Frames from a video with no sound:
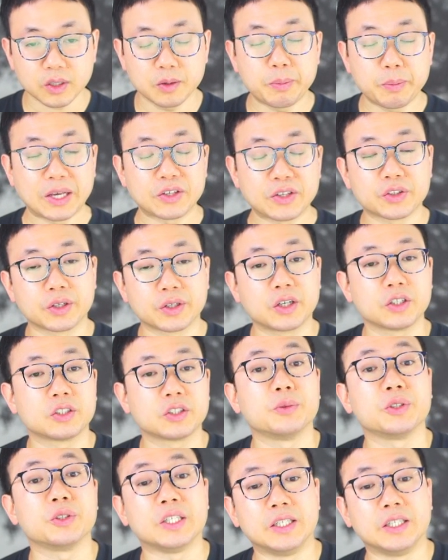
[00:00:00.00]
based on the
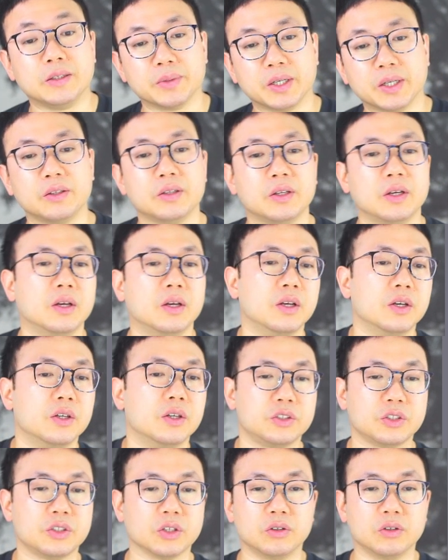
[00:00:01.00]
customer's email.
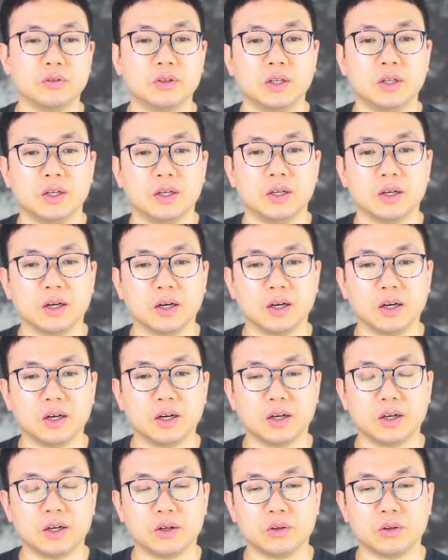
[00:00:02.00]
So
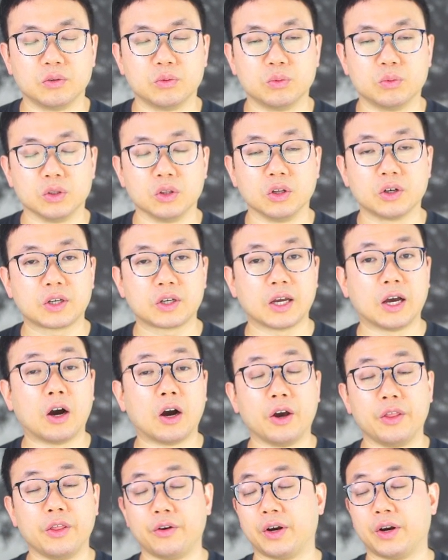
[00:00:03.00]
we'll look
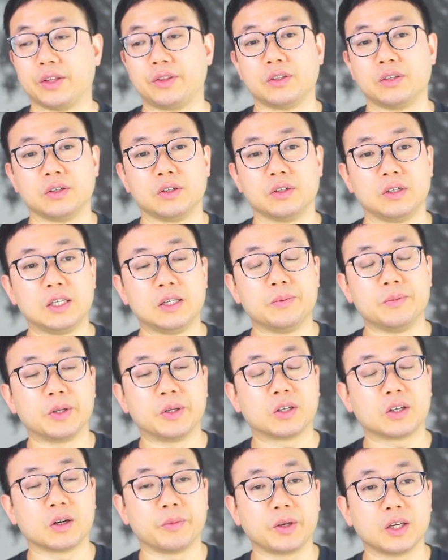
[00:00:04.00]
either at the email
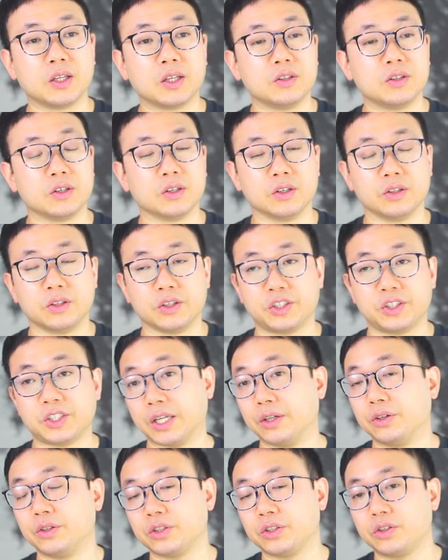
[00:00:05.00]
coming in, the
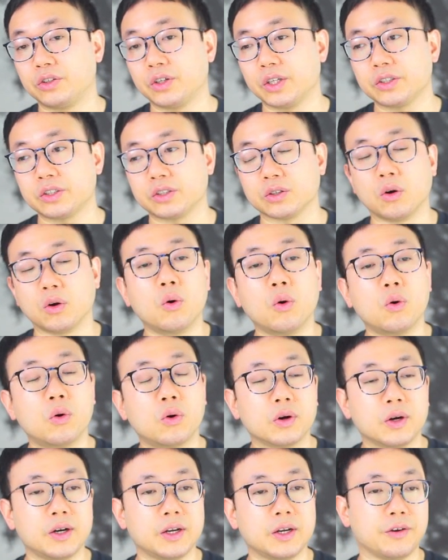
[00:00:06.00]
sender's address,
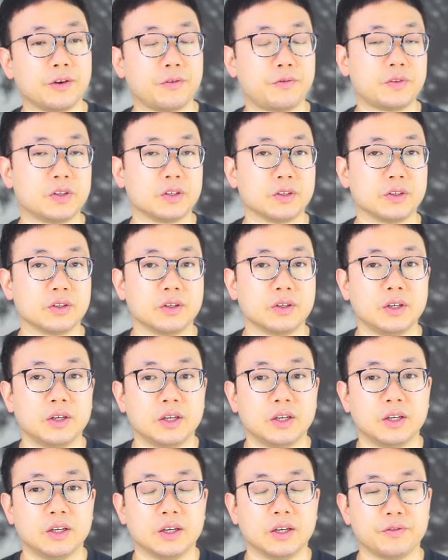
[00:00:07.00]
or if the
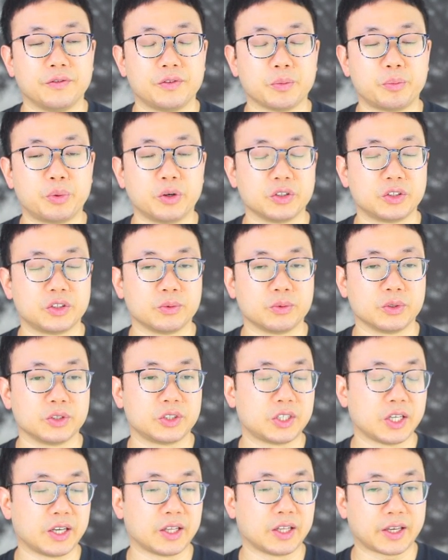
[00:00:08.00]
person was
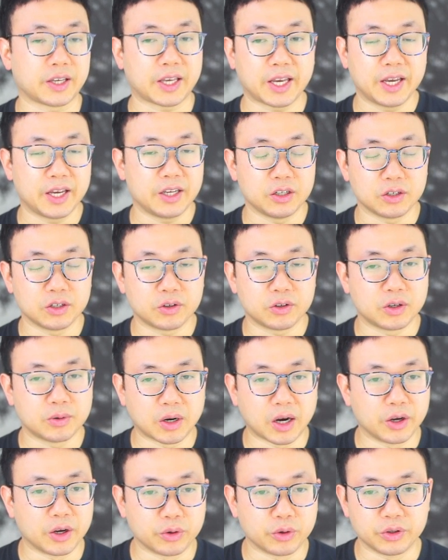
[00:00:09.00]
saying like, hey,
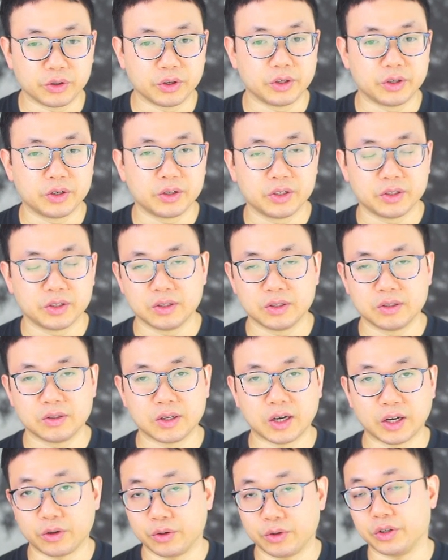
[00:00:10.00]
I ordered
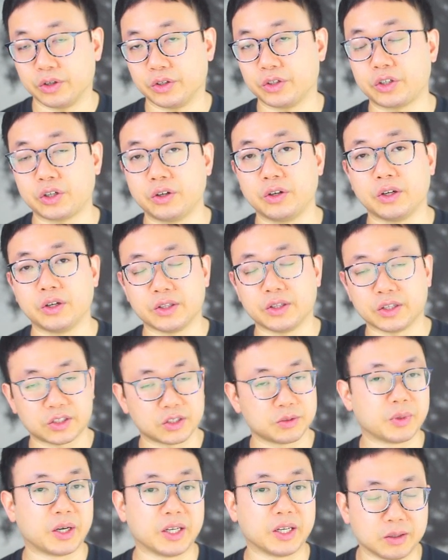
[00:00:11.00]
shirt and this
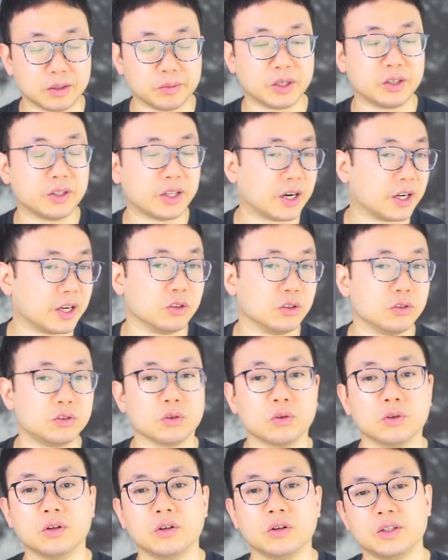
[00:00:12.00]
is my email that I used to
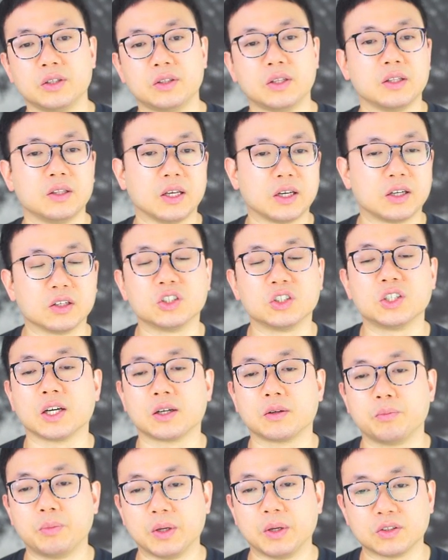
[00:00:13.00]
order it, then they can
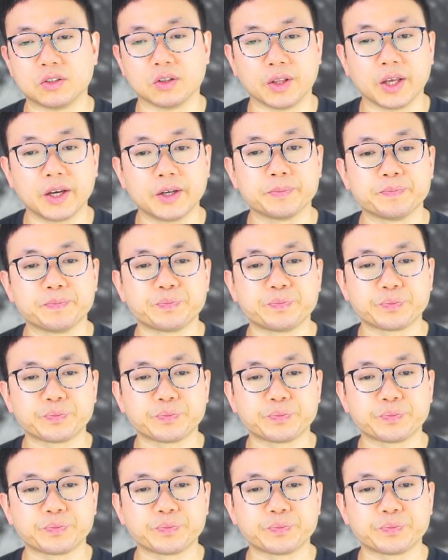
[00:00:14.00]
check based on that.